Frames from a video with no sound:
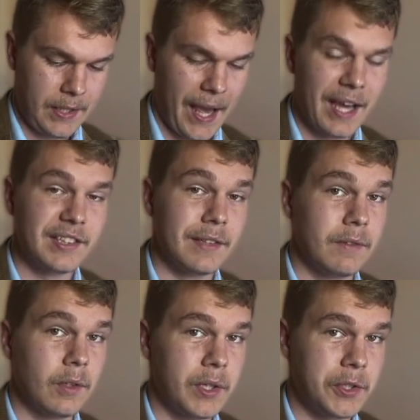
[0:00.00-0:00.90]
as
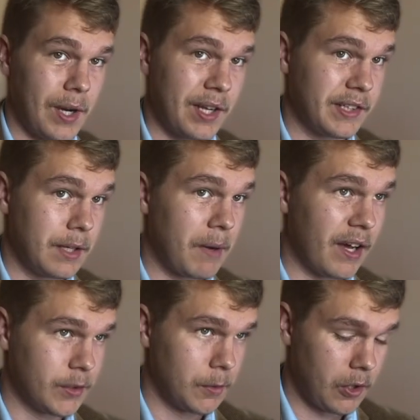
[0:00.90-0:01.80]
influential as the
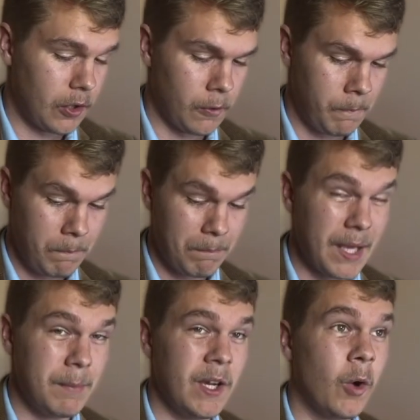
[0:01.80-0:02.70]
Apostle Paul,
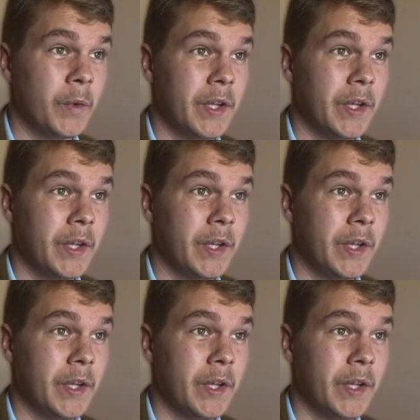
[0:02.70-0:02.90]
maybe only